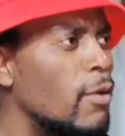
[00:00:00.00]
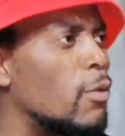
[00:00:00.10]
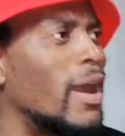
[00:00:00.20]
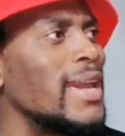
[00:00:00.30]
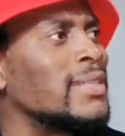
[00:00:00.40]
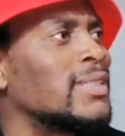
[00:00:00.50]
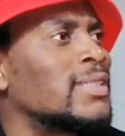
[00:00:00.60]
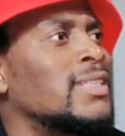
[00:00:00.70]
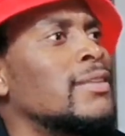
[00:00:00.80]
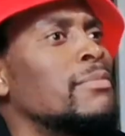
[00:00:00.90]
Why is
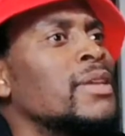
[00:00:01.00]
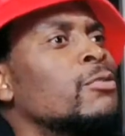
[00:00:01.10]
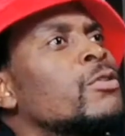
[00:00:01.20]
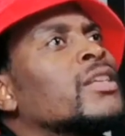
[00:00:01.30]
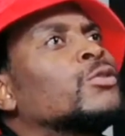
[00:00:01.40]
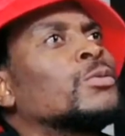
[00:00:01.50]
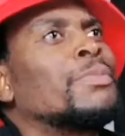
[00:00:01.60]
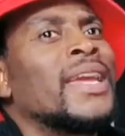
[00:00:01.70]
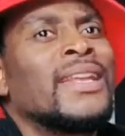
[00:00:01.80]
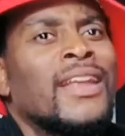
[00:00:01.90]
this still me who has to
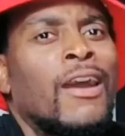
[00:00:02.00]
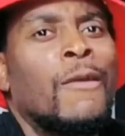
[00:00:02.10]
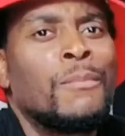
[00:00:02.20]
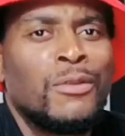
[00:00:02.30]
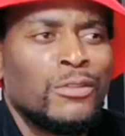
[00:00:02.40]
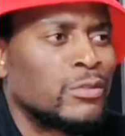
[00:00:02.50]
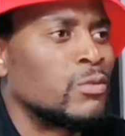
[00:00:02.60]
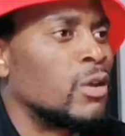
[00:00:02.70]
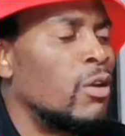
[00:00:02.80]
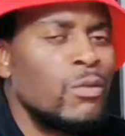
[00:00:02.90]
pay now? Because
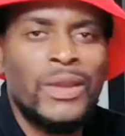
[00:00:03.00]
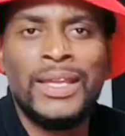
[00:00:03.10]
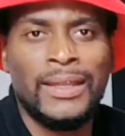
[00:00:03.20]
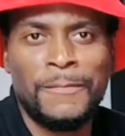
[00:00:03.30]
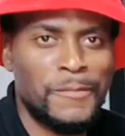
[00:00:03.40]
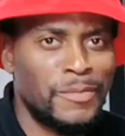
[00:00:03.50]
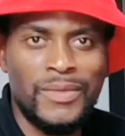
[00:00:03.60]
we're all working.